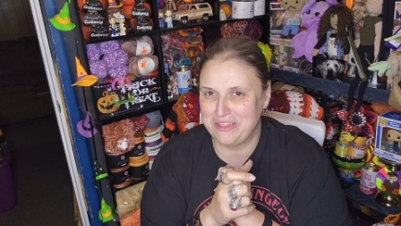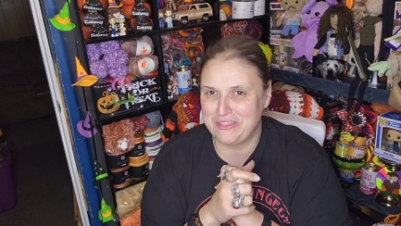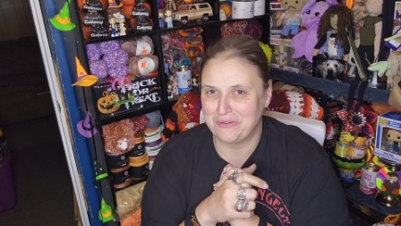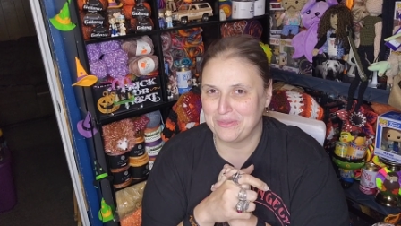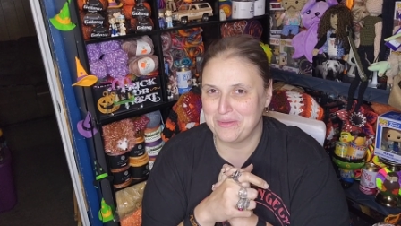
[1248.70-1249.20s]

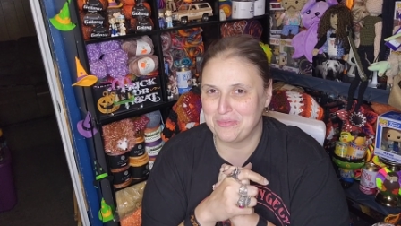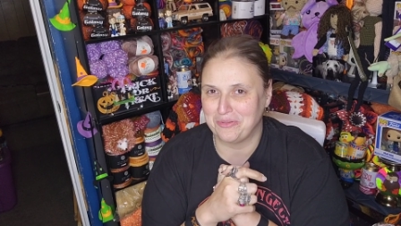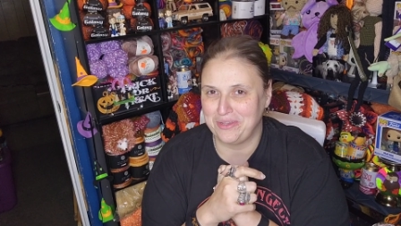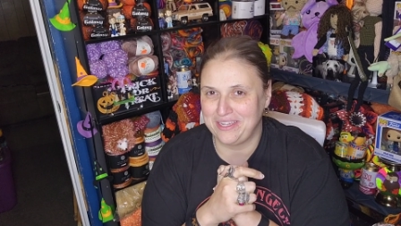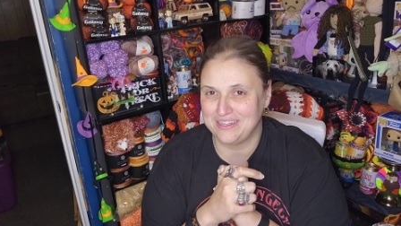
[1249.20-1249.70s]
the only
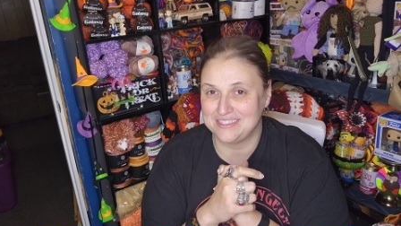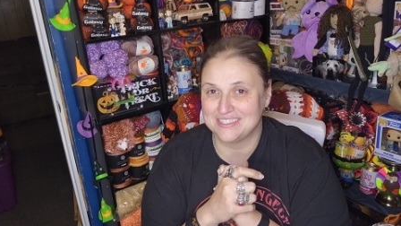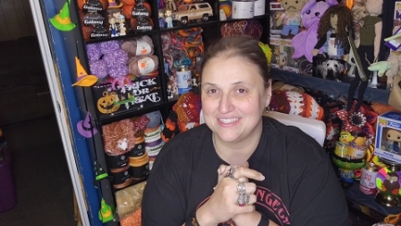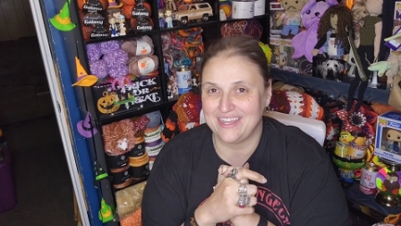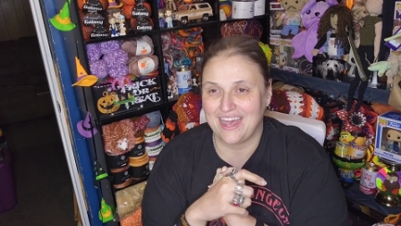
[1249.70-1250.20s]
employee
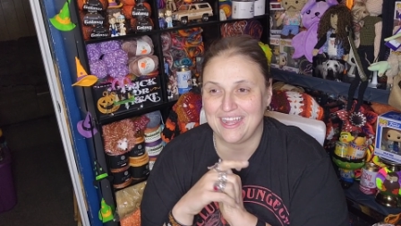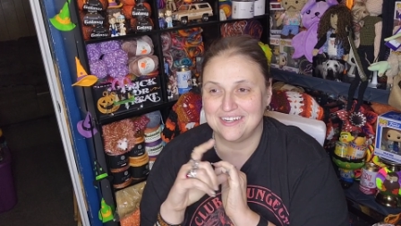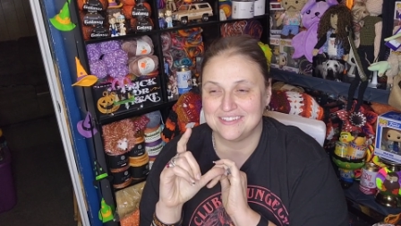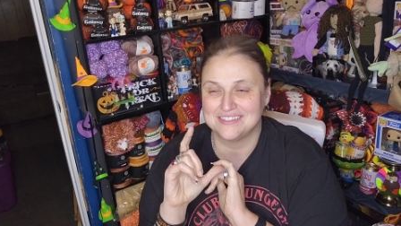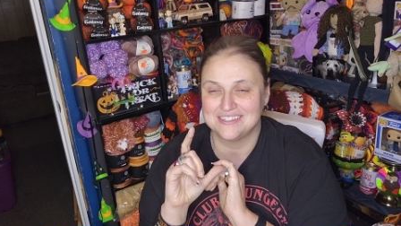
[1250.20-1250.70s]
until he
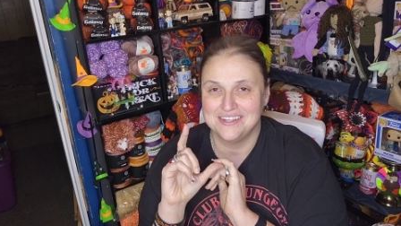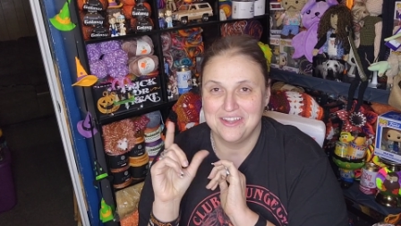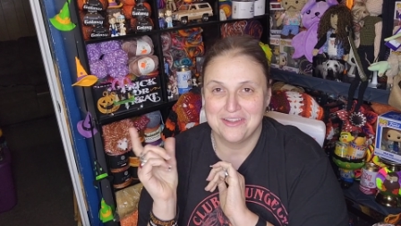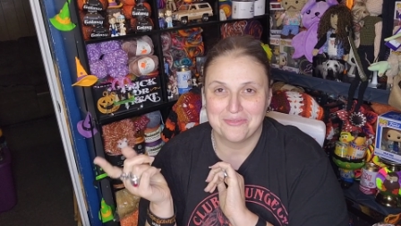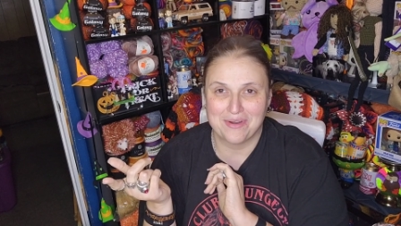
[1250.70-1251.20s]
hires
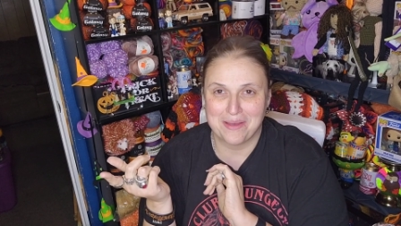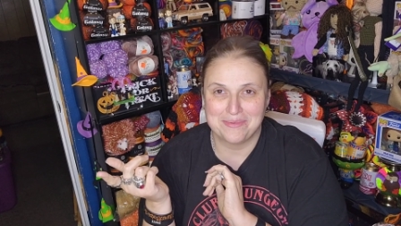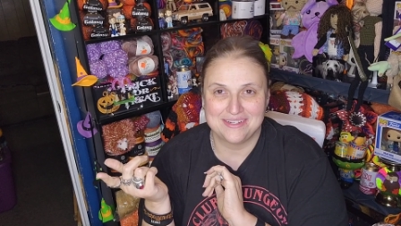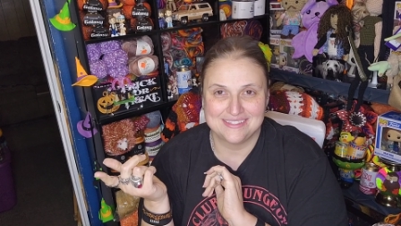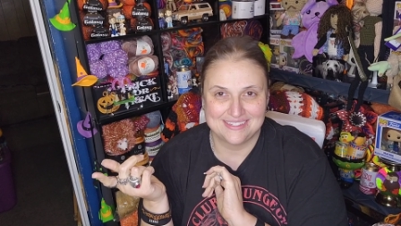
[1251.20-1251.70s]

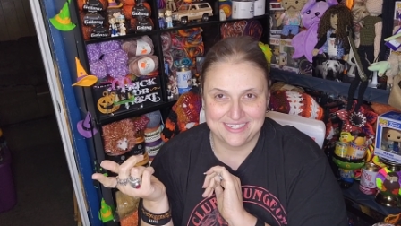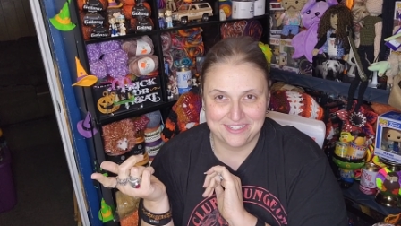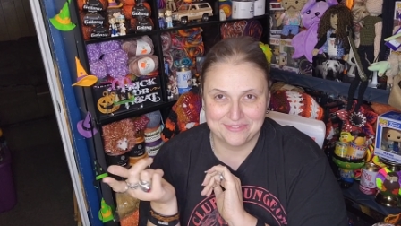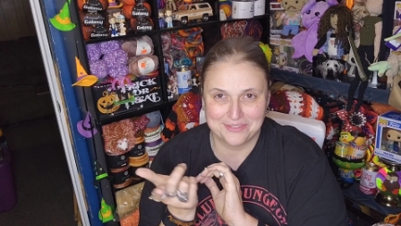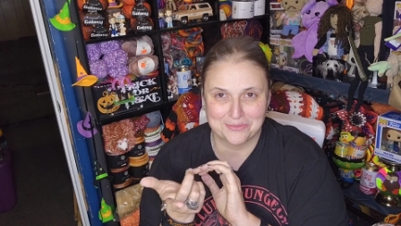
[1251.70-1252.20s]
Robin and
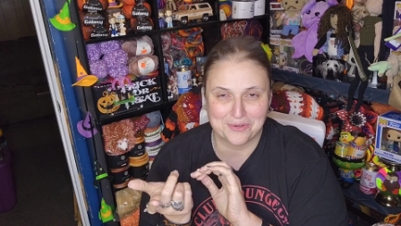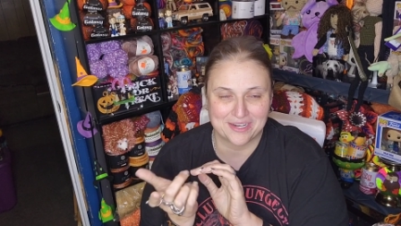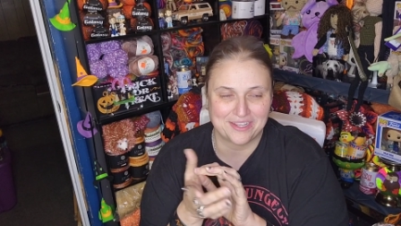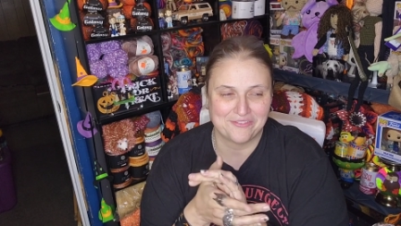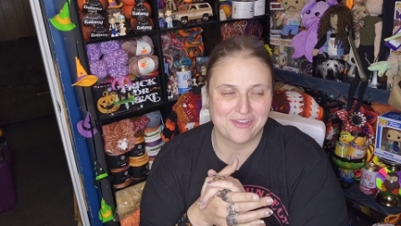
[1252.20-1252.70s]
Steve to
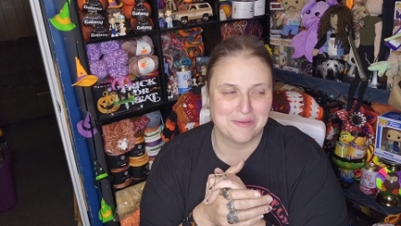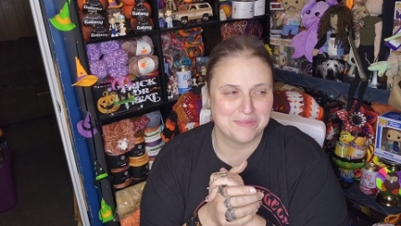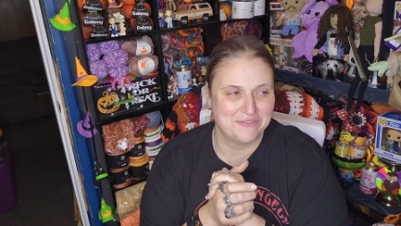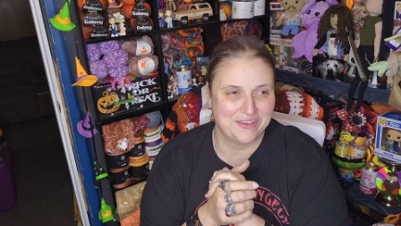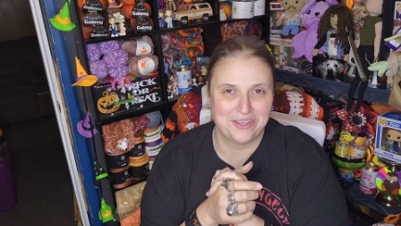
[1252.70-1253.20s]
work at
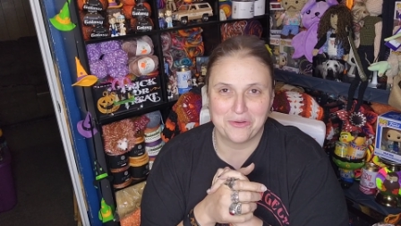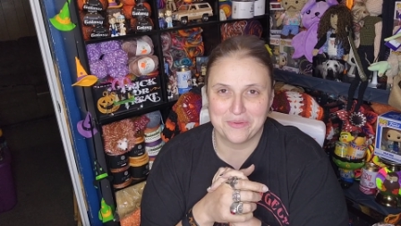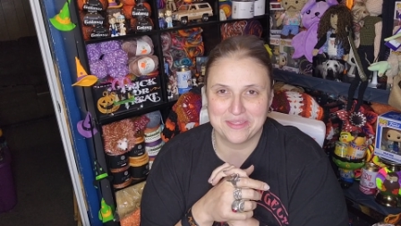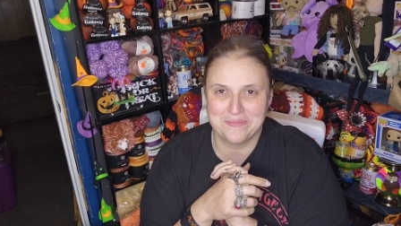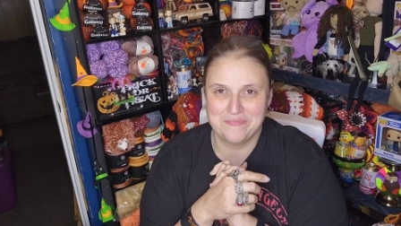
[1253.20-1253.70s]
Family Video
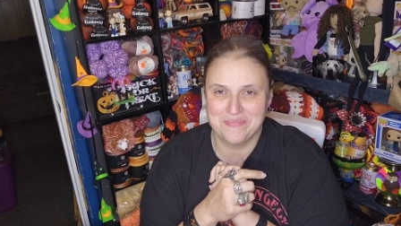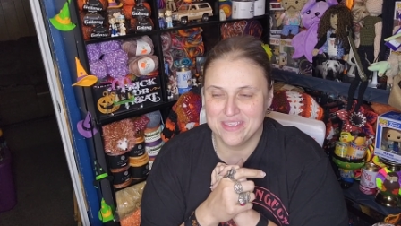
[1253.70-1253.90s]
with him.